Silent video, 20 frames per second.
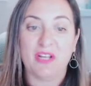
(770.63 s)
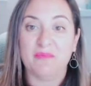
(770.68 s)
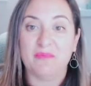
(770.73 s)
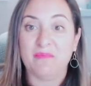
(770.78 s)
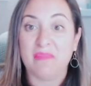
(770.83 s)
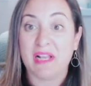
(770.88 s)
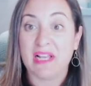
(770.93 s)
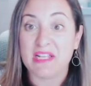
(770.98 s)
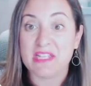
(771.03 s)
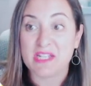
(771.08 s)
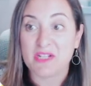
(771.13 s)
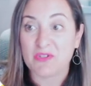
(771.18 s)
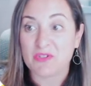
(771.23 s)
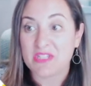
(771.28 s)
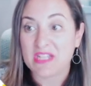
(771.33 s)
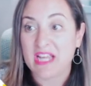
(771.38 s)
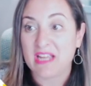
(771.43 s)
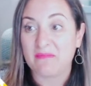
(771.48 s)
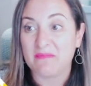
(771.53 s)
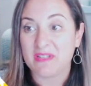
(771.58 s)
political
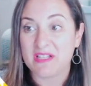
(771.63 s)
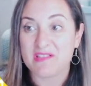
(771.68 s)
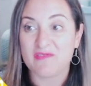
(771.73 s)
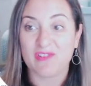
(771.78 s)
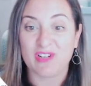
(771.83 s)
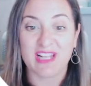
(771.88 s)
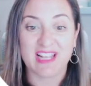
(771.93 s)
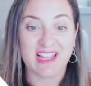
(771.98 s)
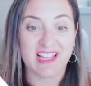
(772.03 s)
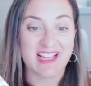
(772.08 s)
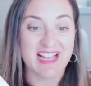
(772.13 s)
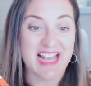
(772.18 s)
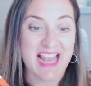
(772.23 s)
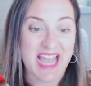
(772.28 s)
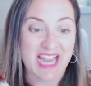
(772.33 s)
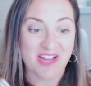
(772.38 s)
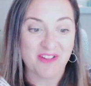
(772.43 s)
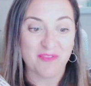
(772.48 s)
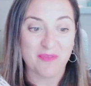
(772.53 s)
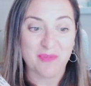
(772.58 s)
statements, for
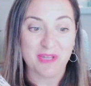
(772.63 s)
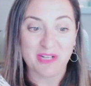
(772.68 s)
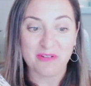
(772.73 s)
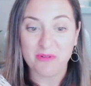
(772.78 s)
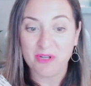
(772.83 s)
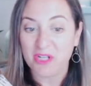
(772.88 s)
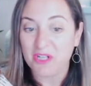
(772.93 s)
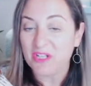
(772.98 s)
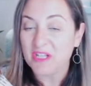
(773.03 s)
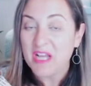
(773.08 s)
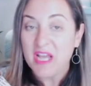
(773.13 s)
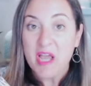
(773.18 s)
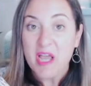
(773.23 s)
lack of a better word.